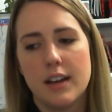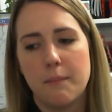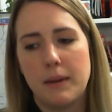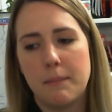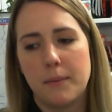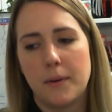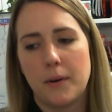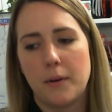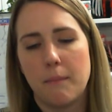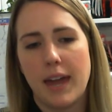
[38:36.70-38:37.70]

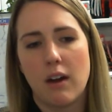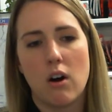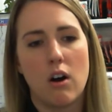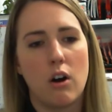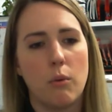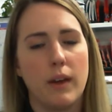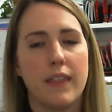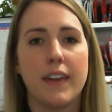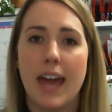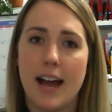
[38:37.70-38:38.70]
people may call with
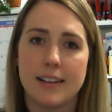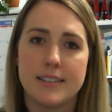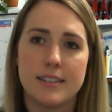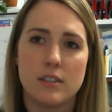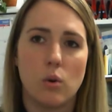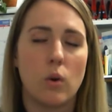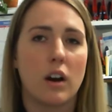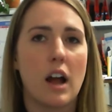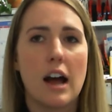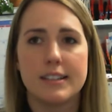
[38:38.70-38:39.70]
gas or
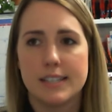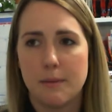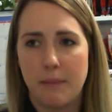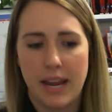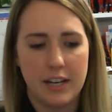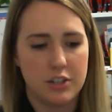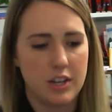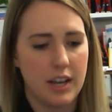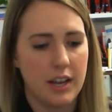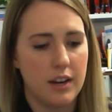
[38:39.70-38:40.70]

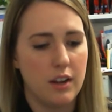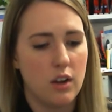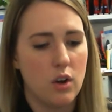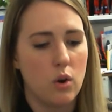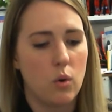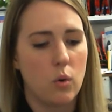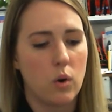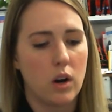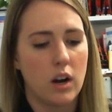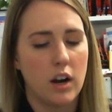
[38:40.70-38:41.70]
constipation
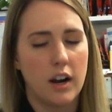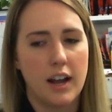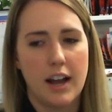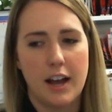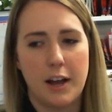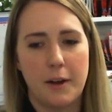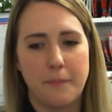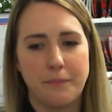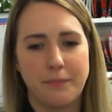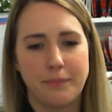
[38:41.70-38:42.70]
or
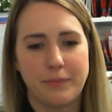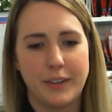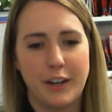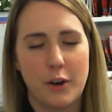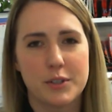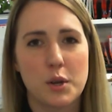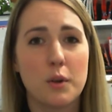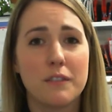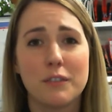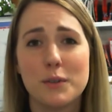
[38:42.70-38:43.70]
it's
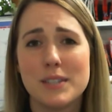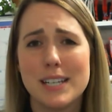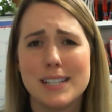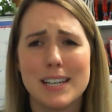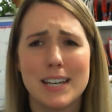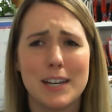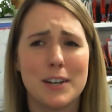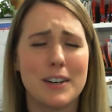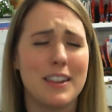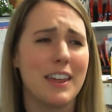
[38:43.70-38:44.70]
cold and flu
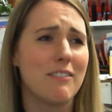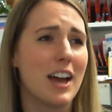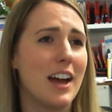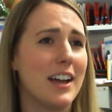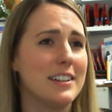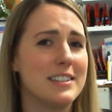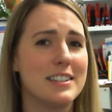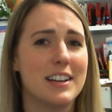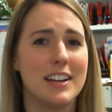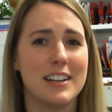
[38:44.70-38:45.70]
season, they've got
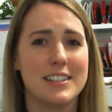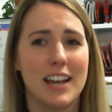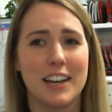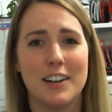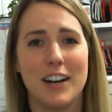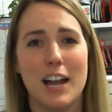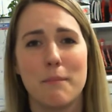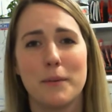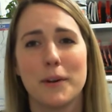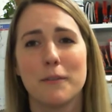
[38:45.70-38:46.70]
secondary
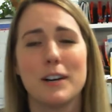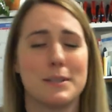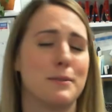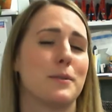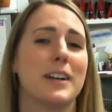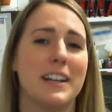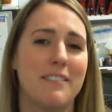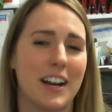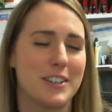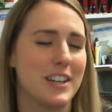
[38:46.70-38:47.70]
upper respiratory
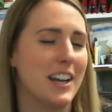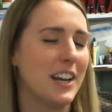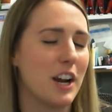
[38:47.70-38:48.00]
infection,